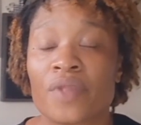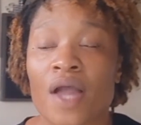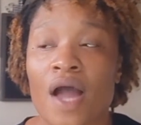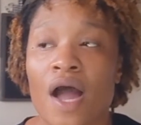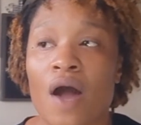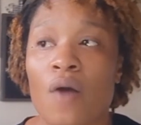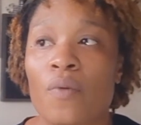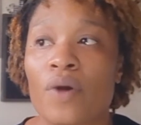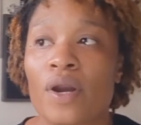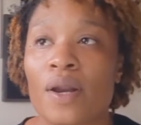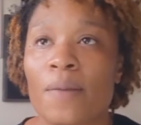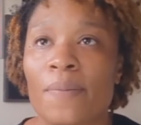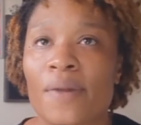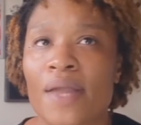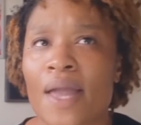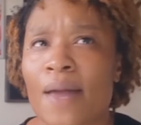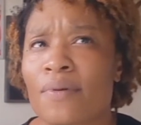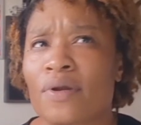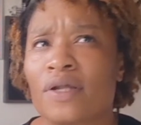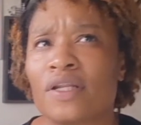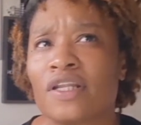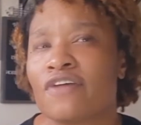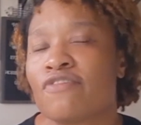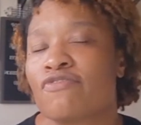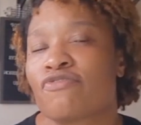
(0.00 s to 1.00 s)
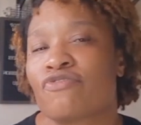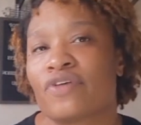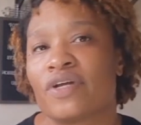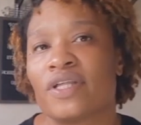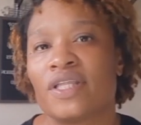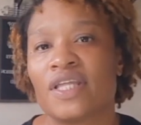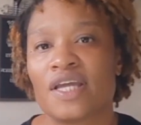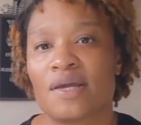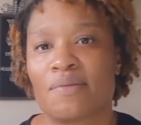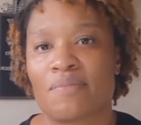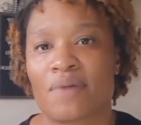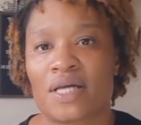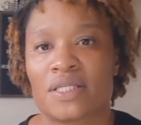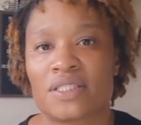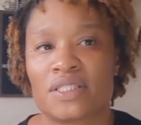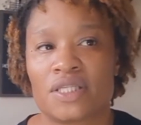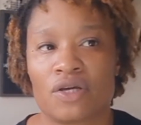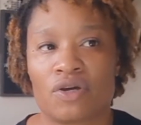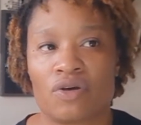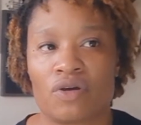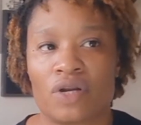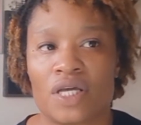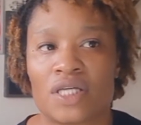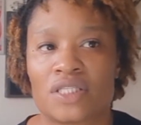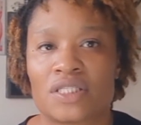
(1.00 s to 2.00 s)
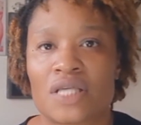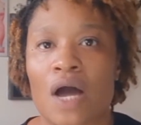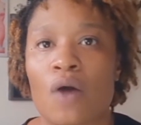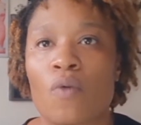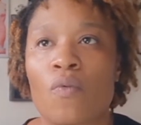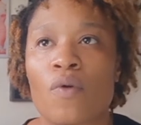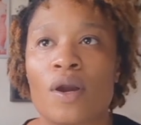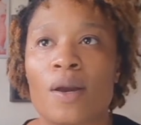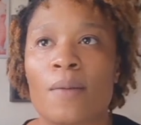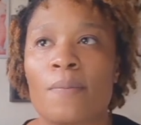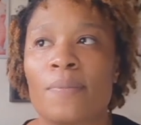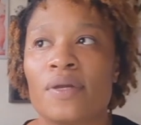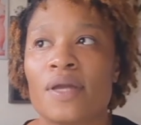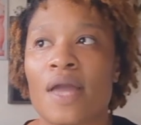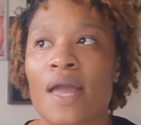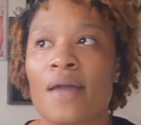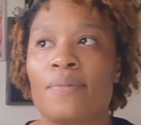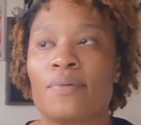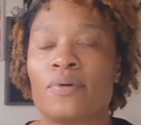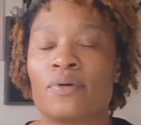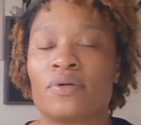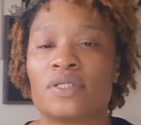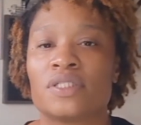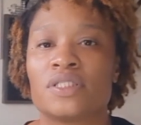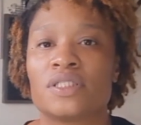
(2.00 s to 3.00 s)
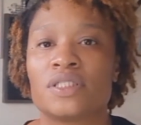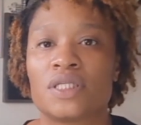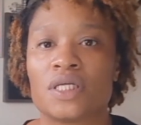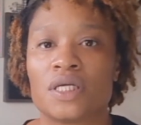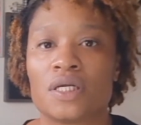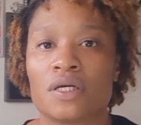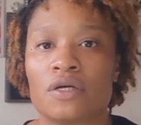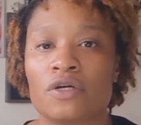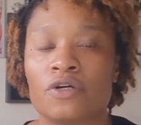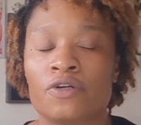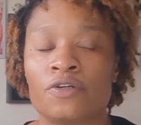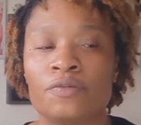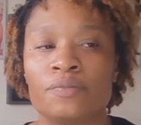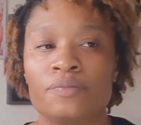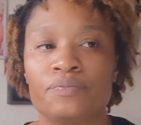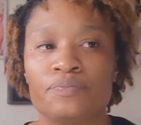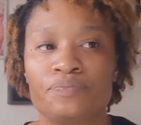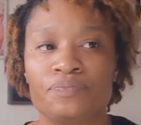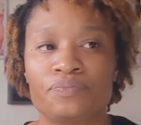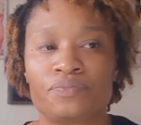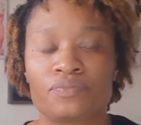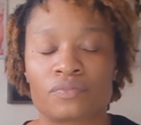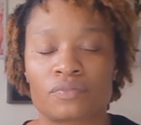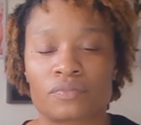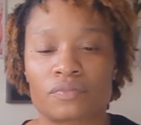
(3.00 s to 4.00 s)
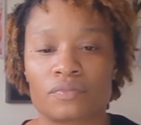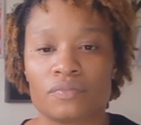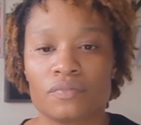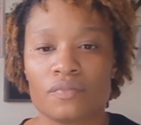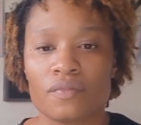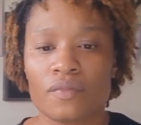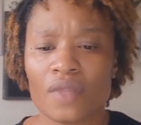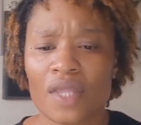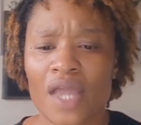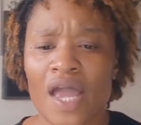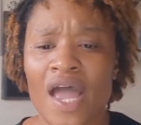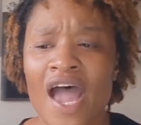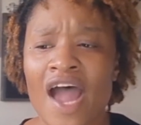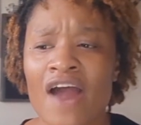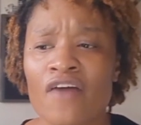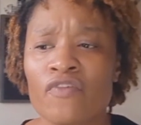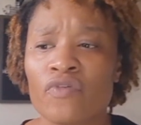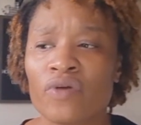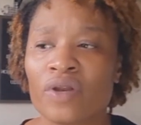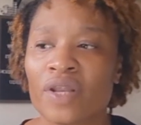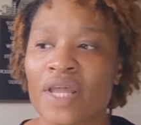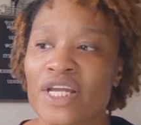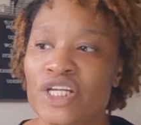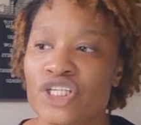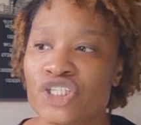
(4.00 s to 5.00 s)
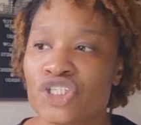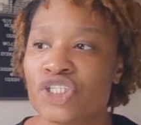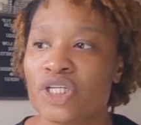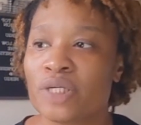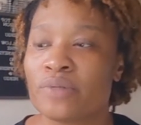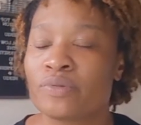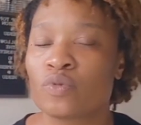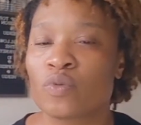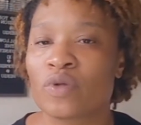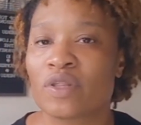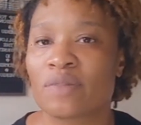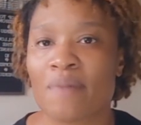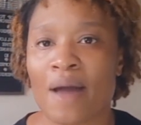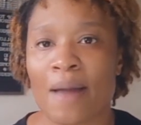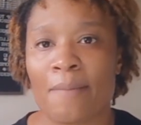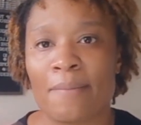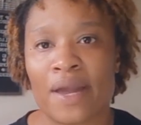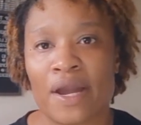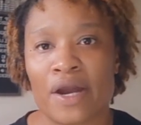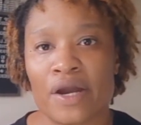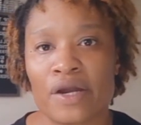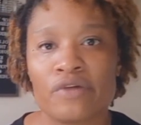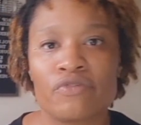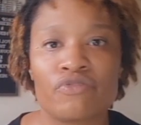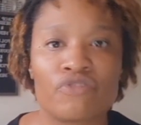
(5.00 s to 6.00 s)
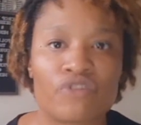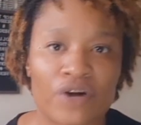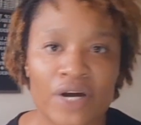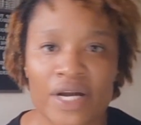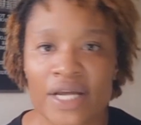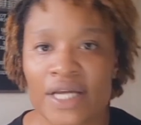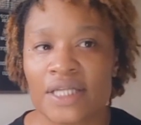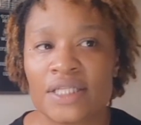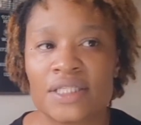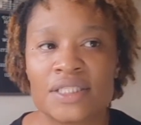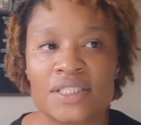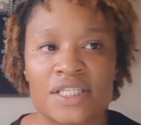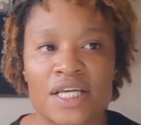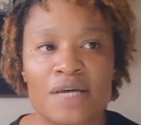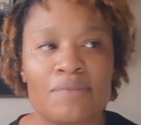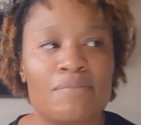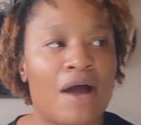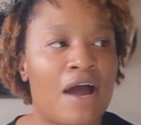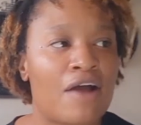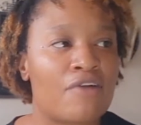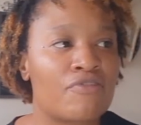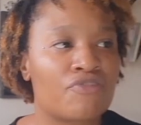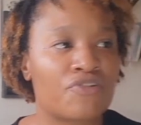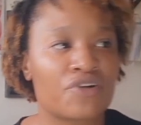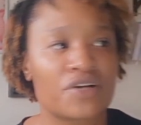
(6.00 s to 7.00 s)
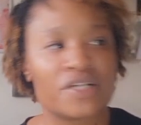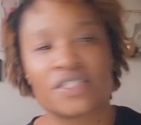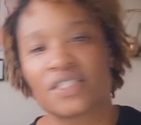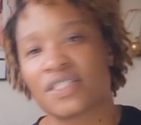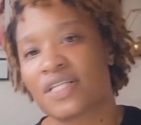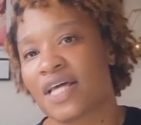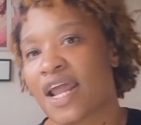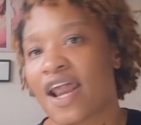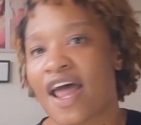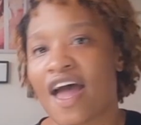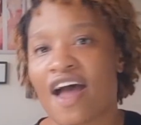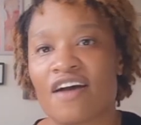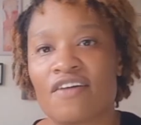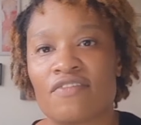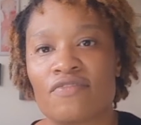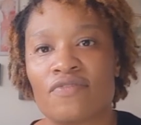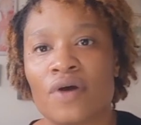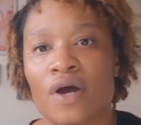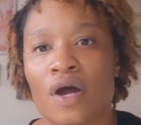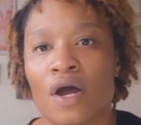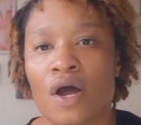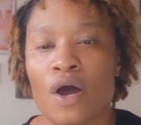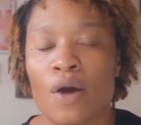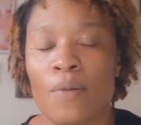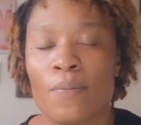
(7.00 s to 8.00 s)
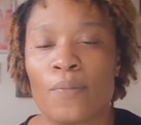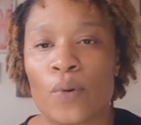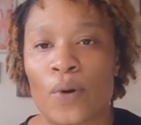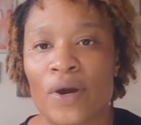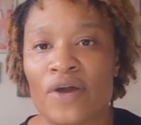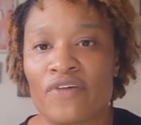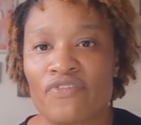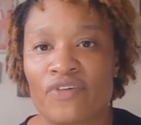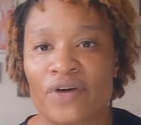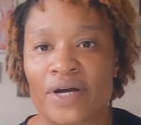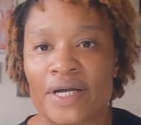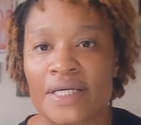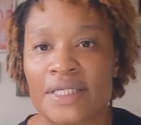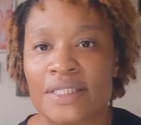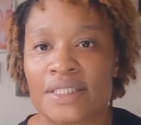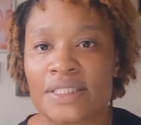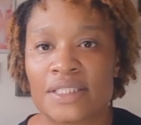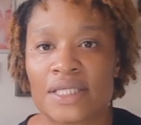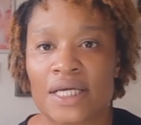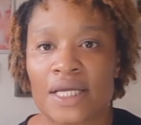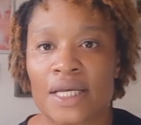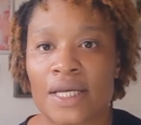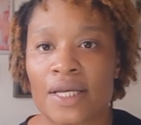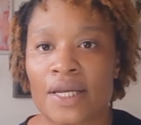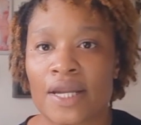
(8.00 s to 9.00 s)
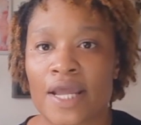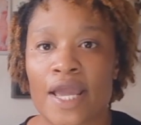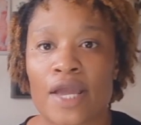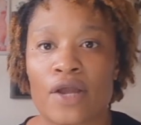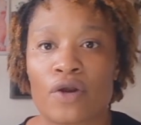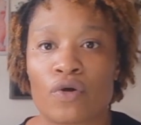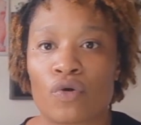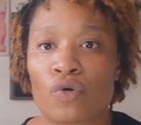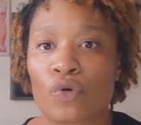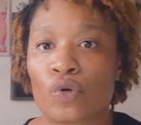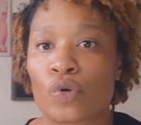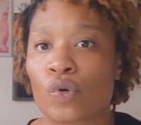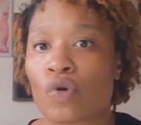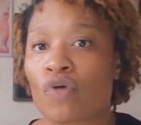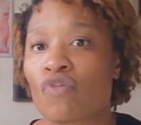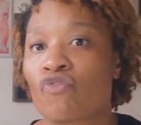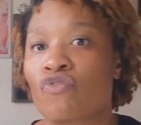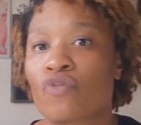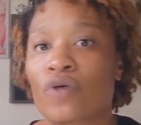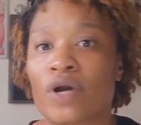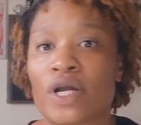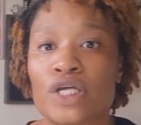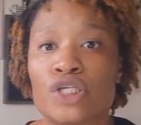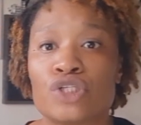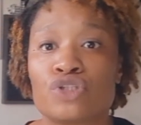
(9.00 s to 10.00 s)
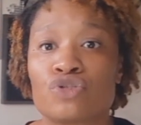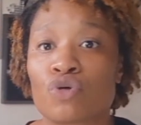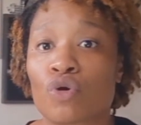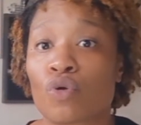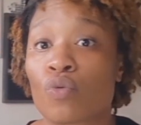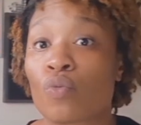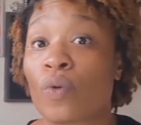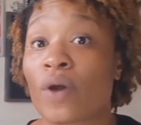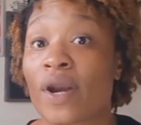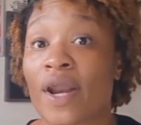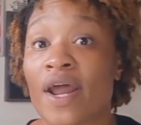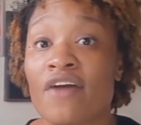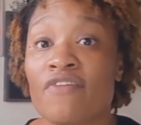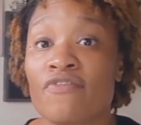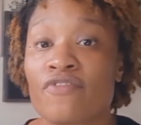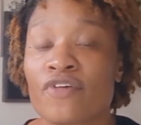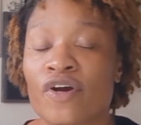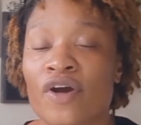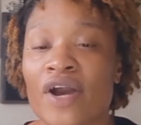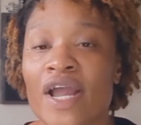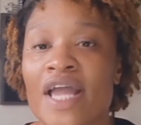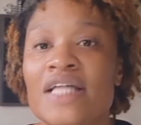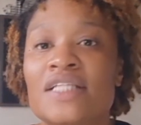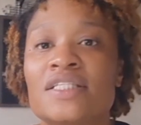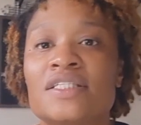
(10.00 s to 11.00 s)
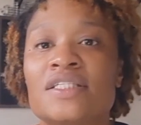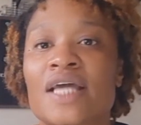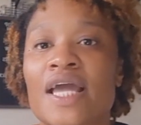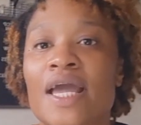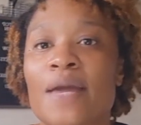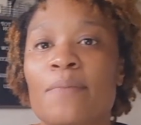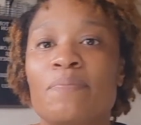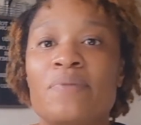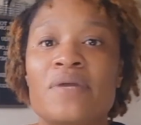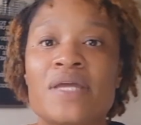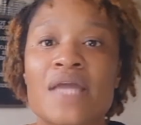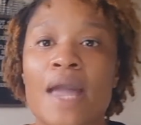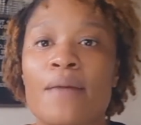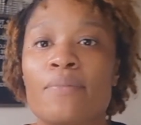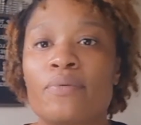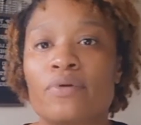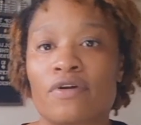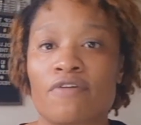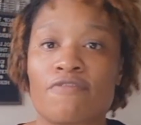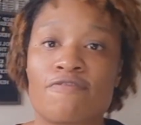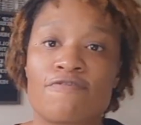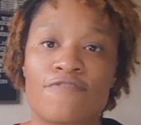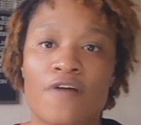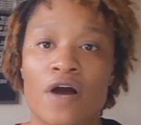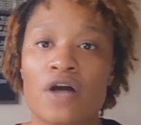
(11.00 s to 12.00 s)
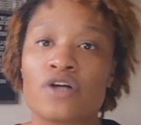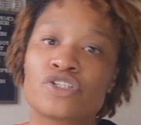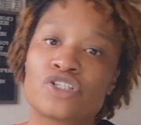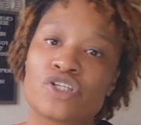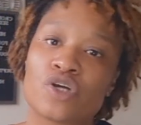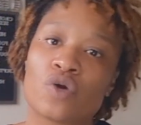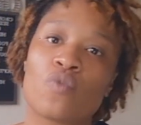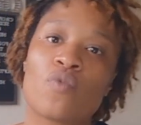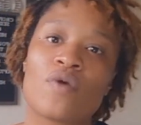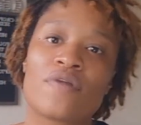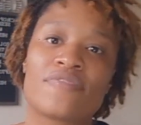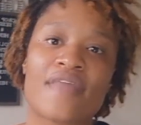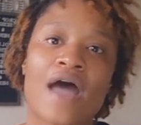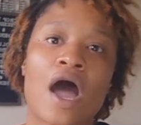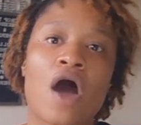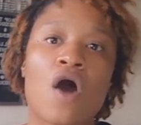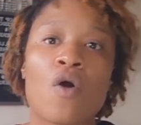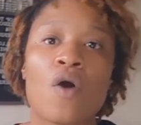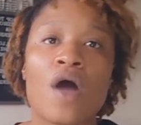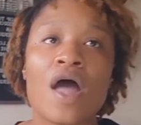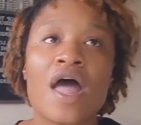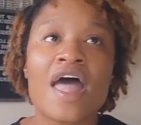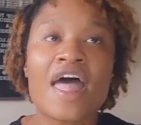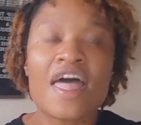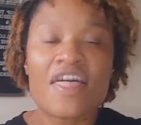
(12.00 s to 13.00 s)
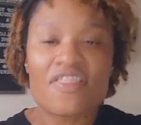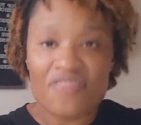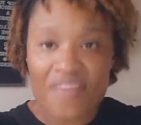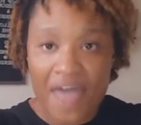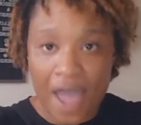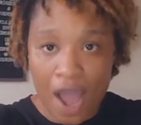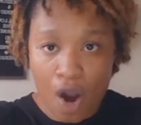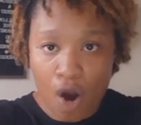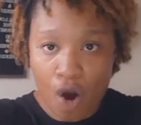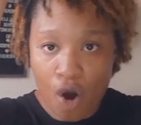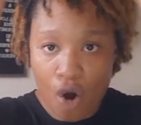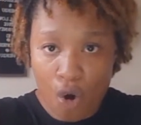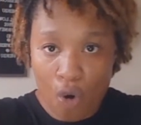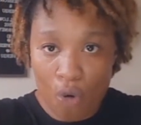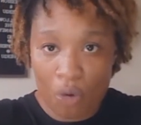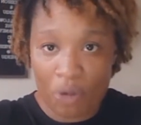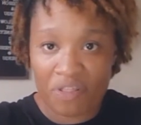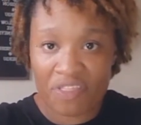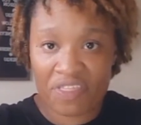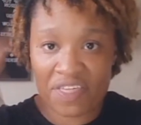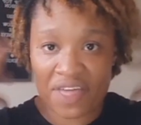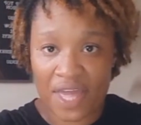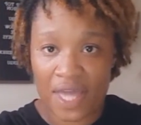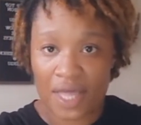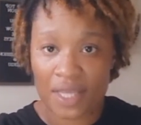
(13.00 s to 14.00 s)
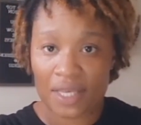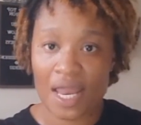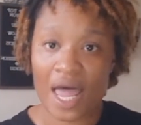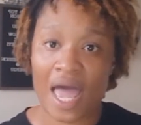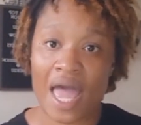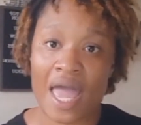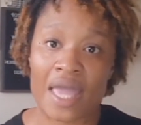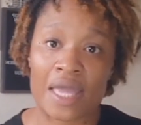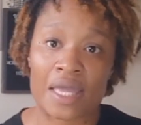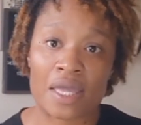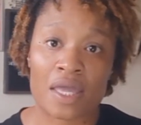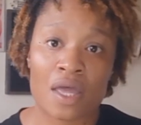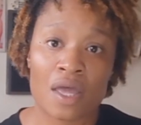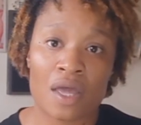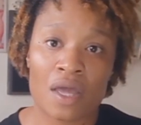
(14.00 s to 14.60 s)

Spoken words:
I want to be able to live freely in my singleness. I want to be able to still have relationships with my married friends and my friends that have boyfriends and or girlfriends or whatever, and be able to function without that whole thing like,